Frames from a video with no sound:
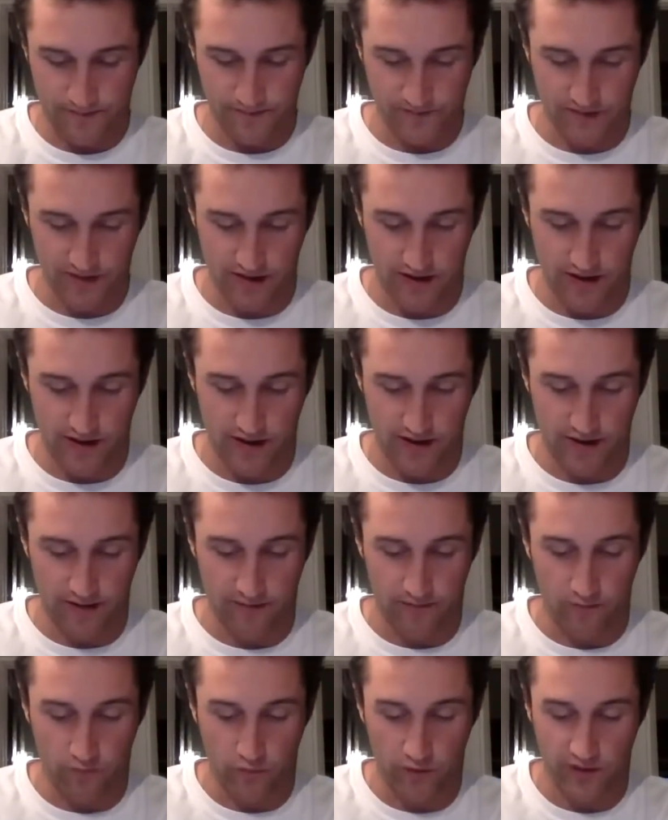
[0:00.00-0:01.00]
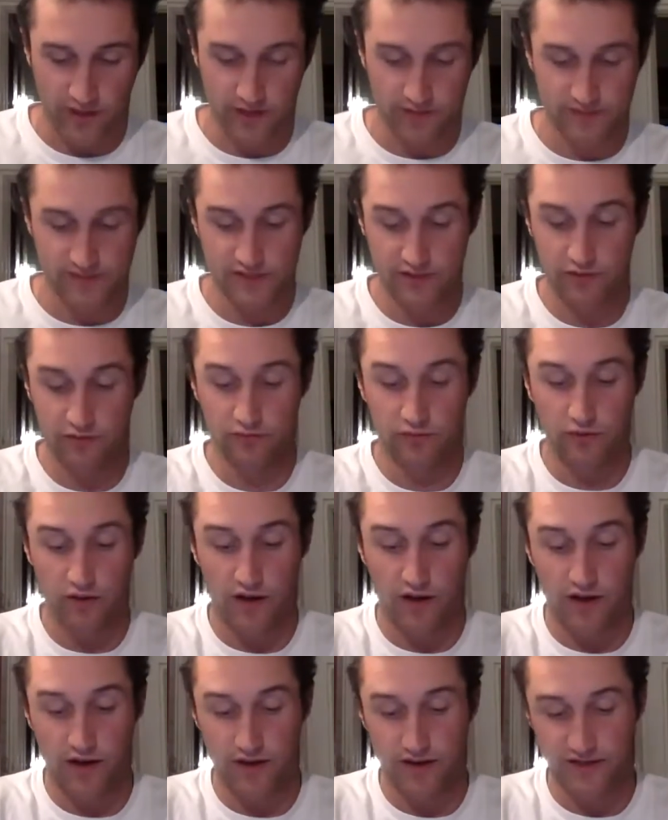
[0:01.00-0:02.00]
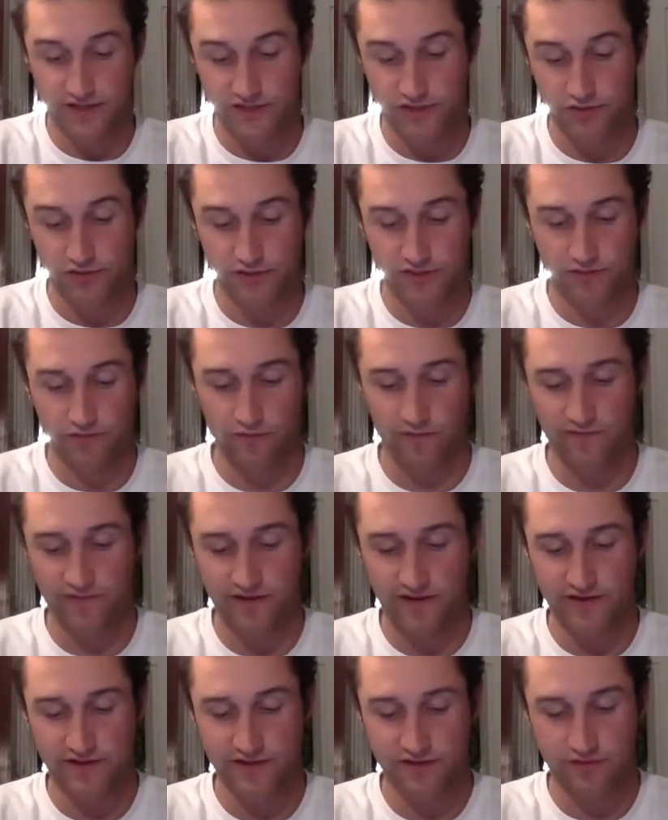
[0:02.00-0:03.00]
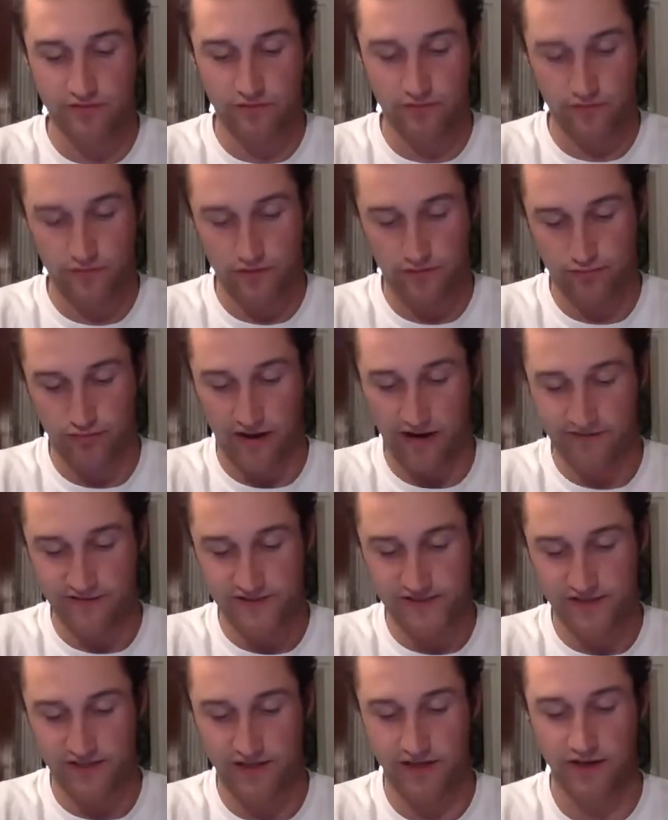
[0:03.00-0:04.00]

And when it comes to intrusion with digital privacy,